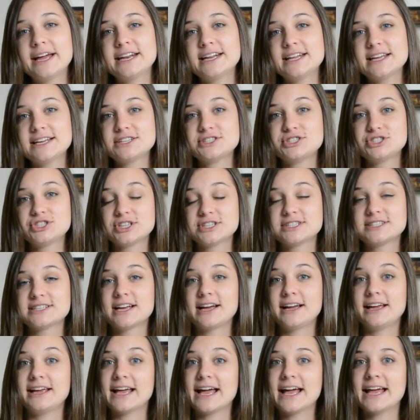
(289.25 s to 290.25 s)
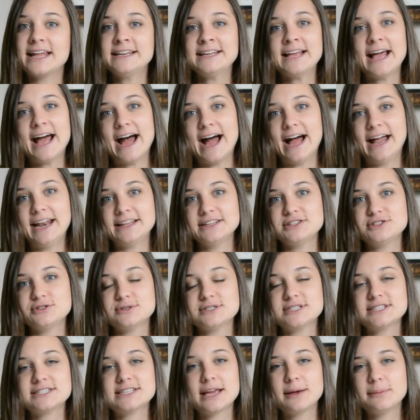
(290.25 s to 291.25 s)
It is just, again, added
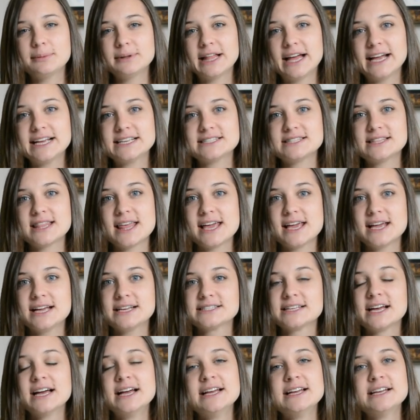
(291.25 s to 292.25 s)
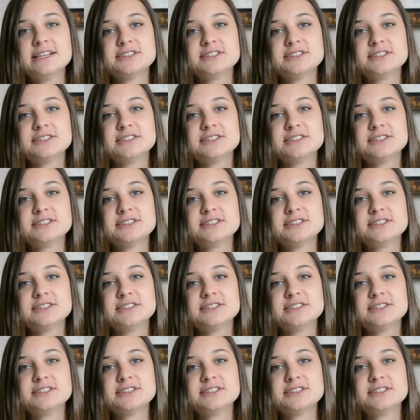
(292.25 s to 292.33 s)
to stabilize things,